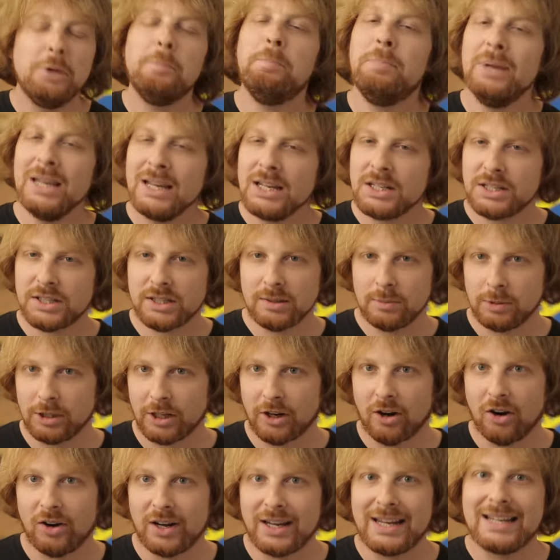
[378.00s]
The biggest
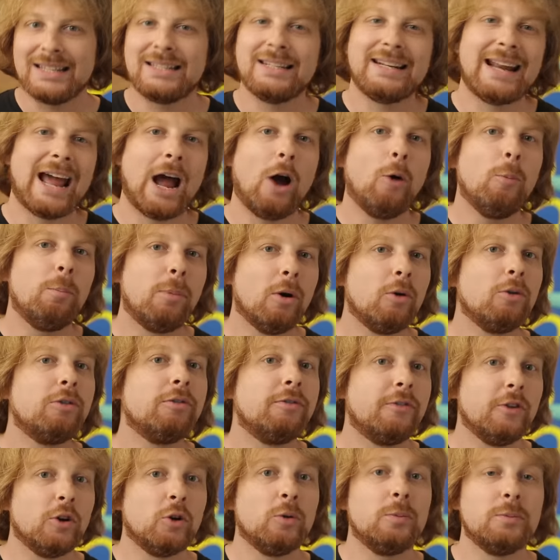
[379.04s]
similarity is in how both
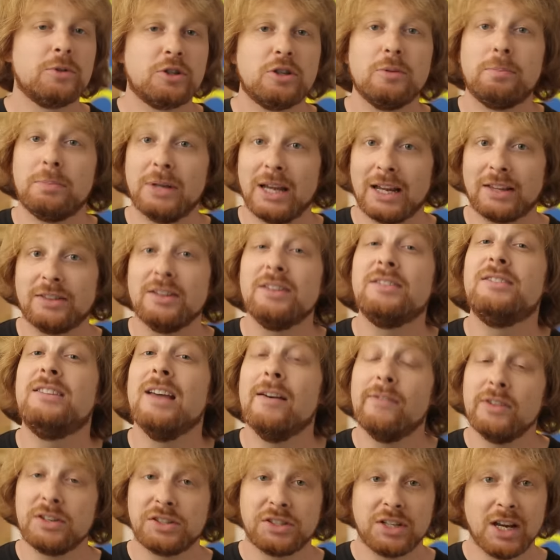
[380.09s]
films depict the
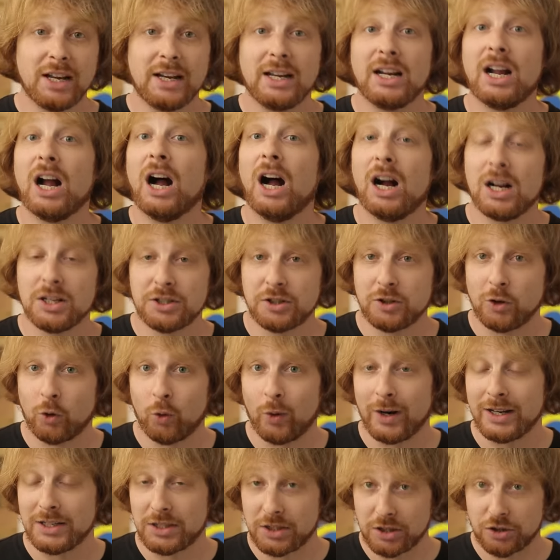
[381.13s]
devastating
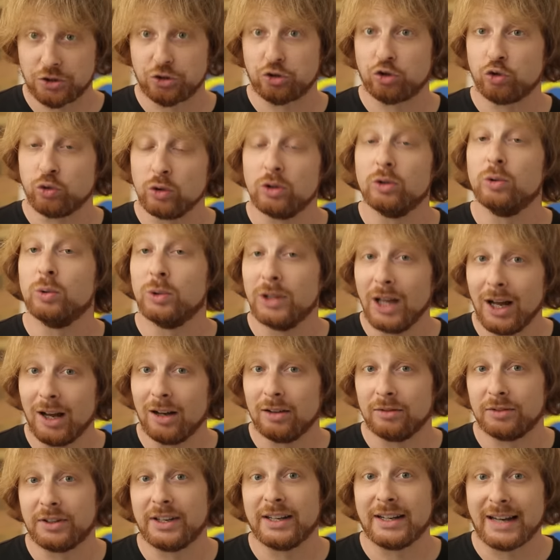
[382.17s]
consequences true
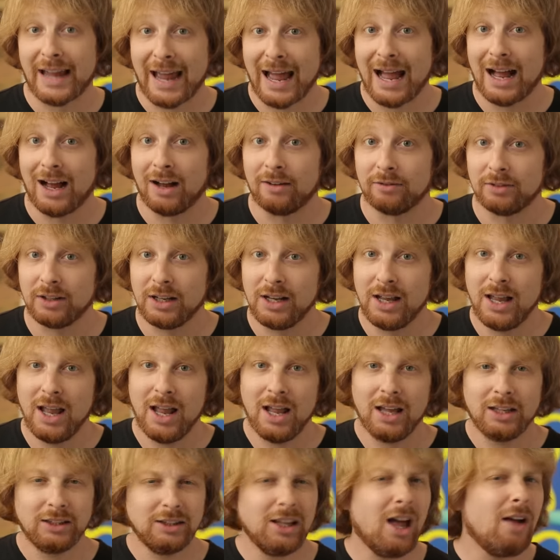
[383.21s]
love can have.
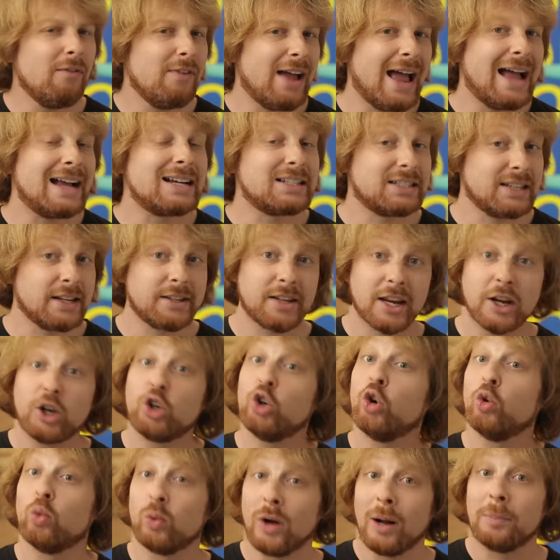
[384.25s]
Love acts as a
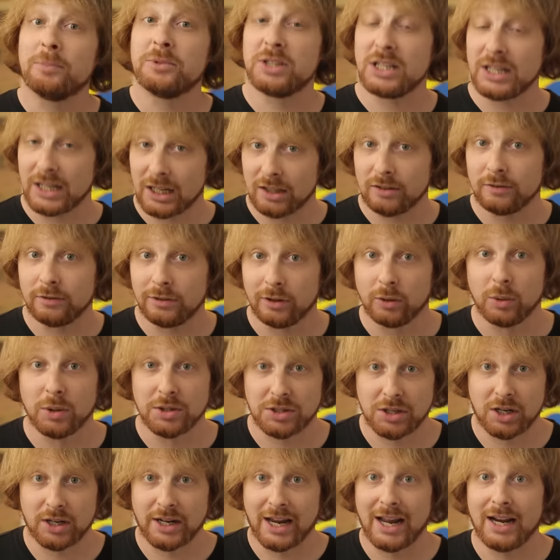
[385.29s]
corrupting
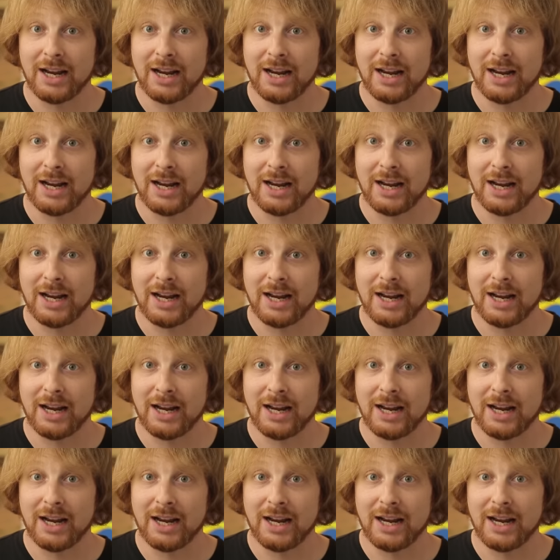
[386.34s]
influence on